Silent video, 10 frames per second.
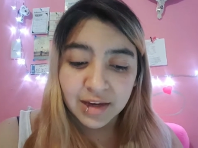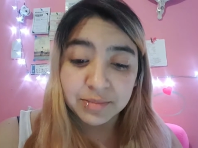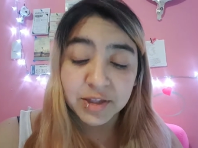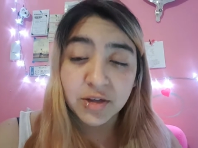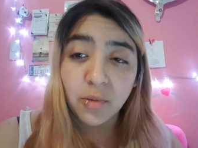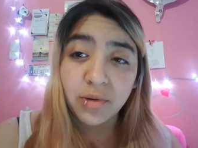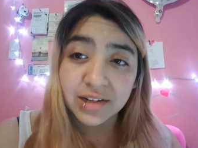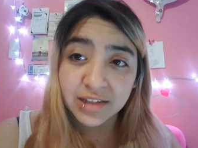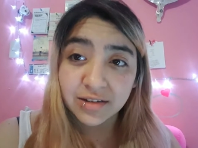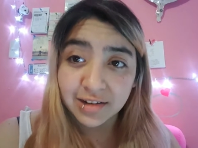If
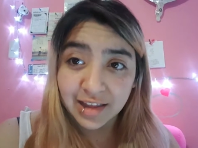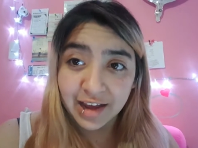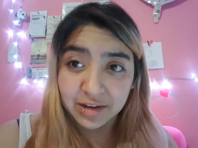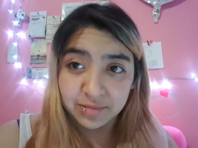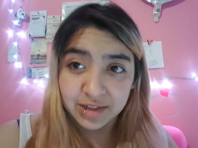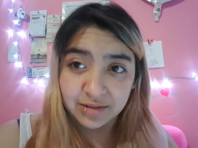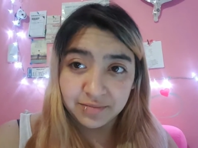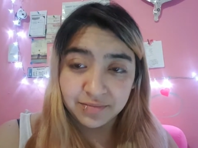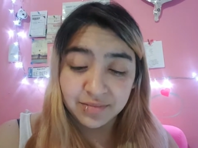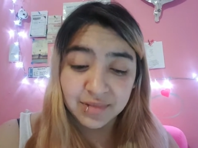someone is gonna like me,
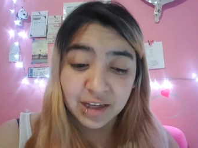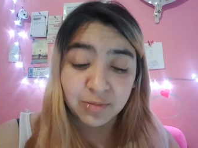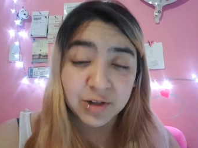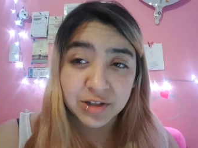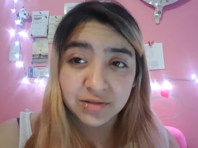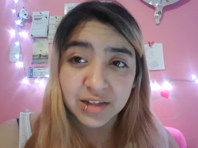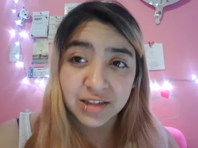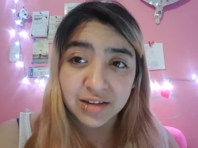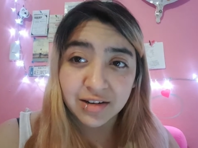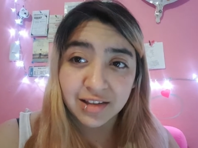that person
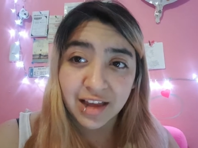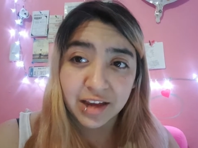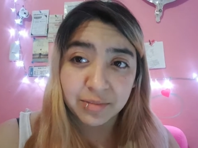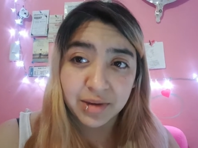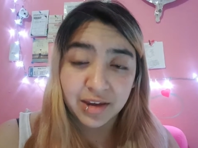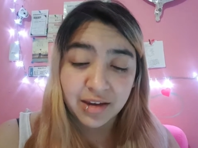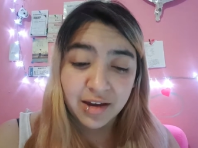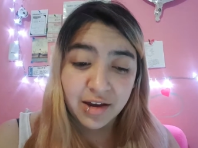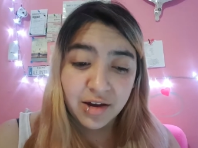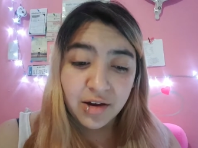is gonna like me
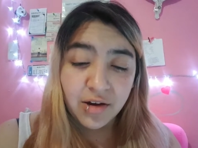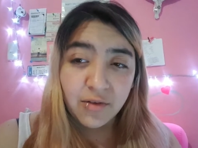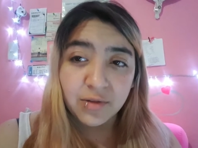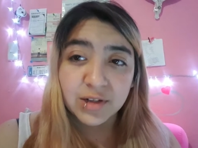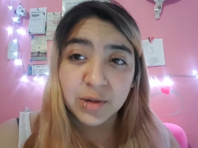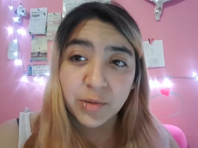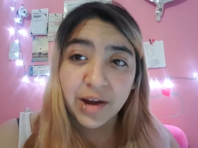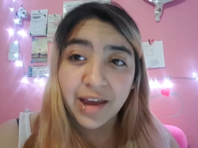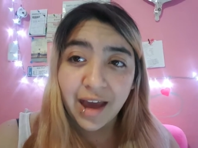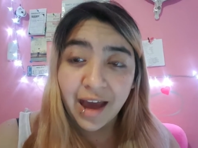for the
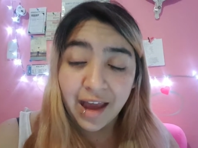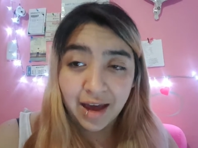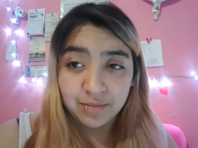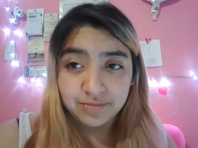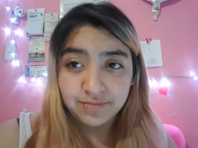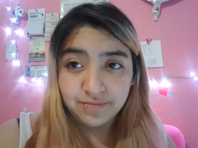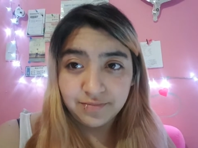way I am.